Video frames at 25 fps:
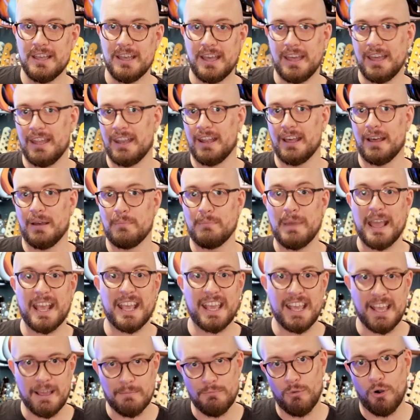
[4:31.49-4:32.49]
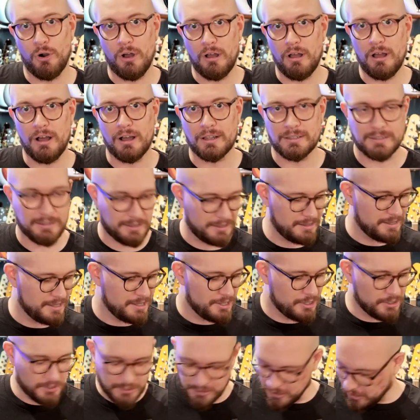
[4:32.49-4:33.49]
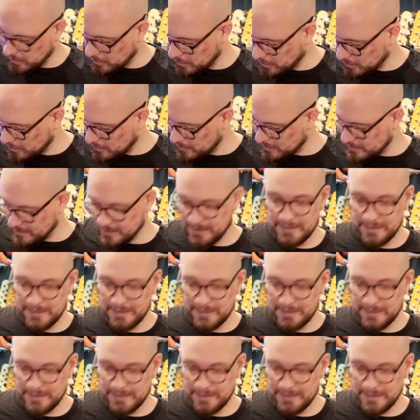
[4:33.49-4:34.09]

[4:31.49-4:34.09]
and making it more hot. So